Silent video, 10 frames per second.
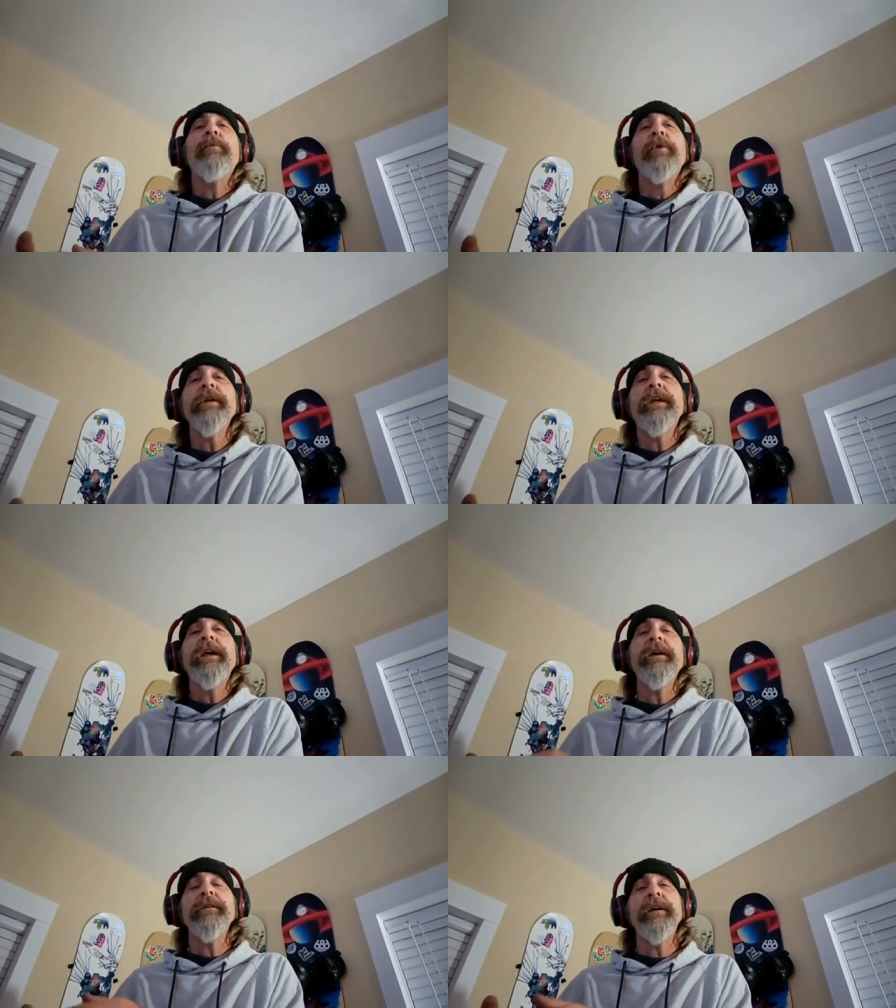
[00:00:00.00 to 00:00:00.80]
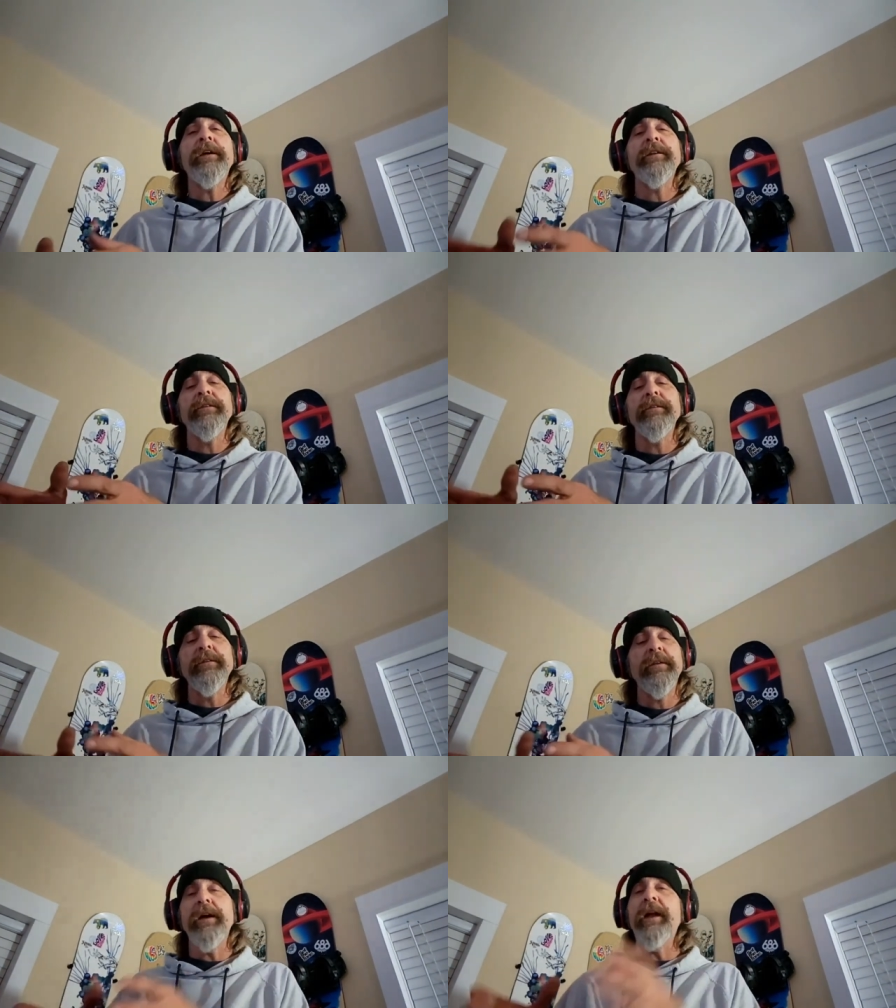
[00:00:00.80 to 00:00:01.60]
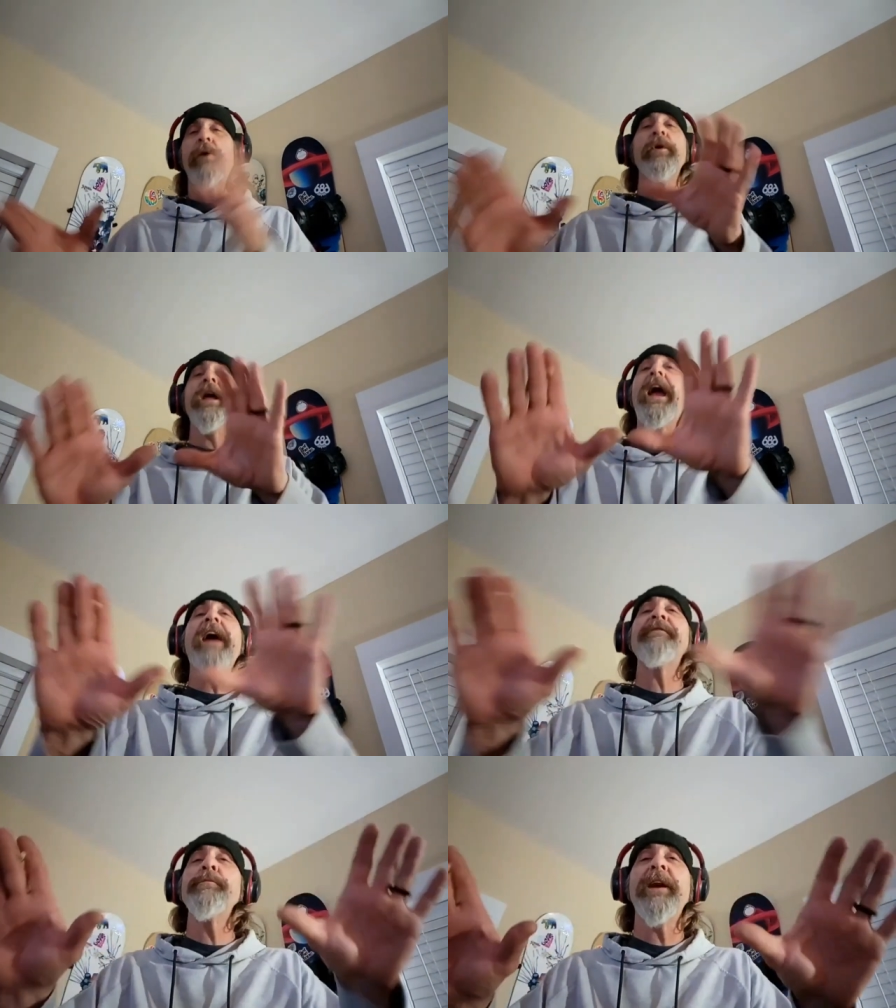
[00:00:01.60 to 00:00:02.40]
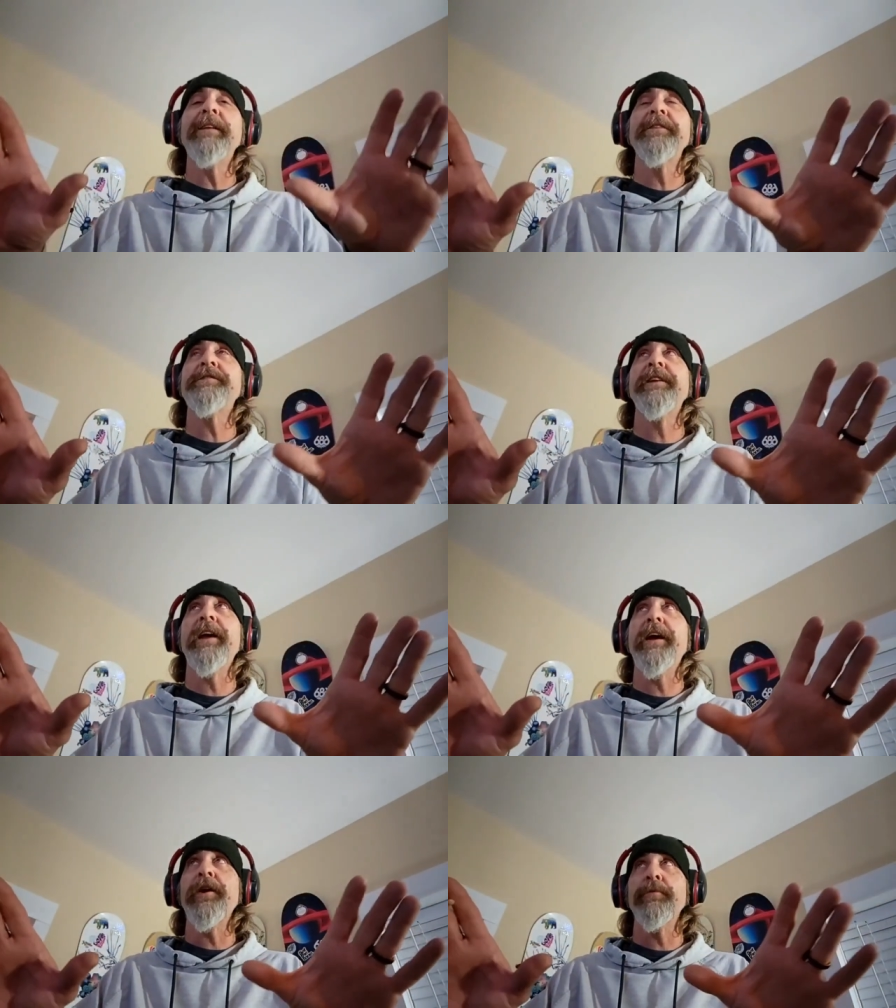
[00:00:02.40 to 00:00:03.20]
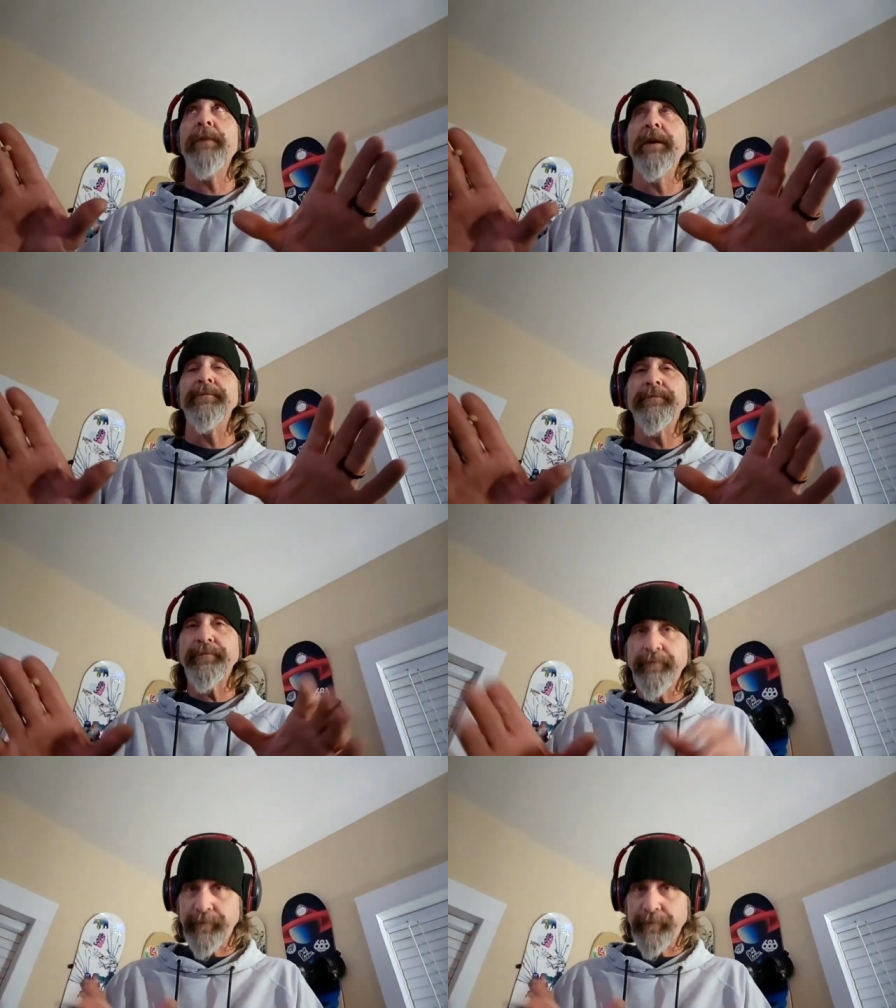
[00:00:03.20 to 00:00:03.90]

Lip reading: I want to get in, and I want everybody listening to hear me.